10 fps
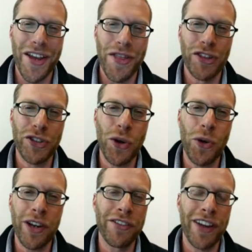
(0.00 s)
The
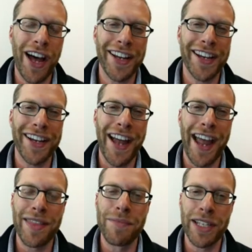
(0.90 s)
story of Chanukah
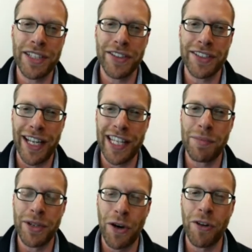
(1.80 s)
and the mitzvah to light the
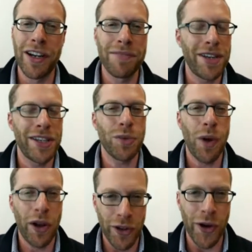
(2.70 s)
menorah is
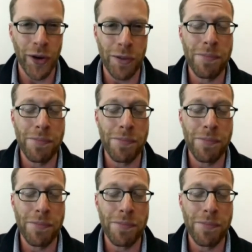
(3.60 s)
well known,